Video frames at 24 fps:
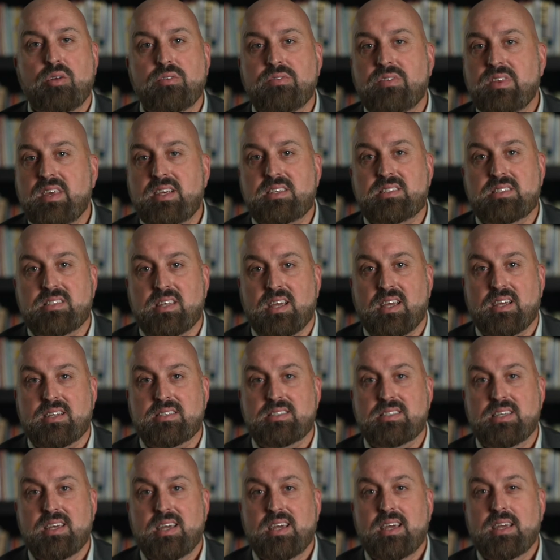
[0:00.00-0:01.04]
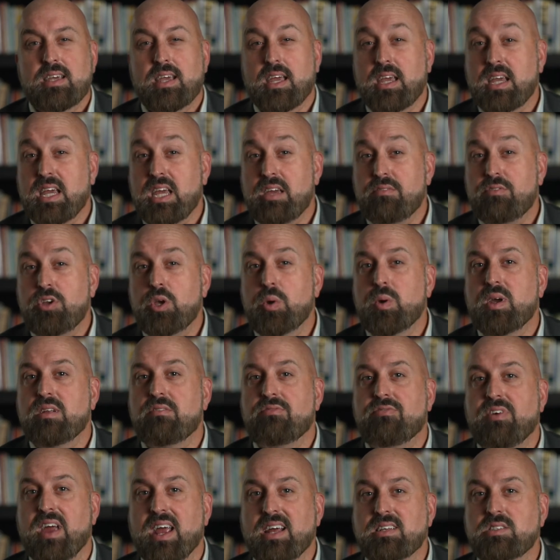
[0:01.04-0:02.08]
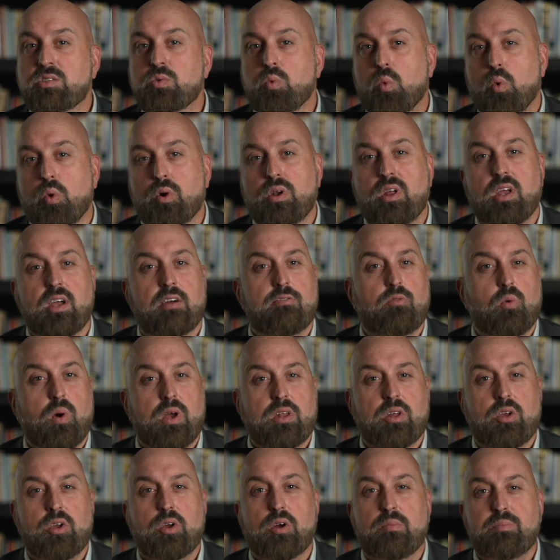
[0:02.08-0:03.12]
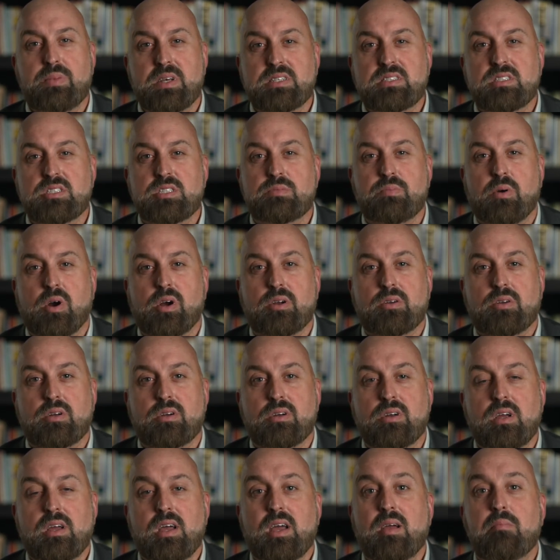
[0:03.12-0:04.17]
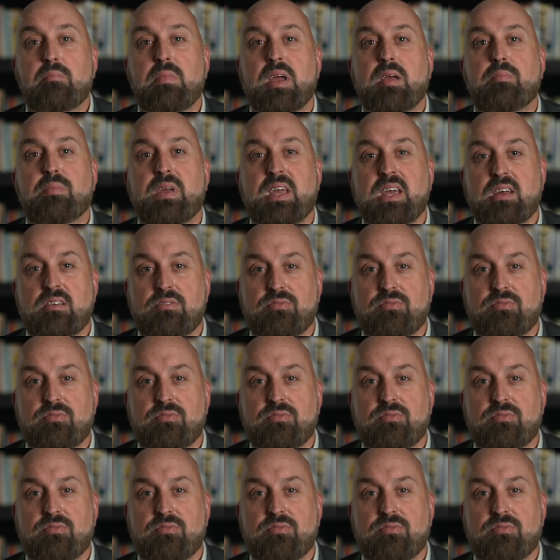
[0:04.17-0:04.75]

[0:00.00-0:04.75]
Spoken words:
of these things can give you advance warning of whether your business partner may be in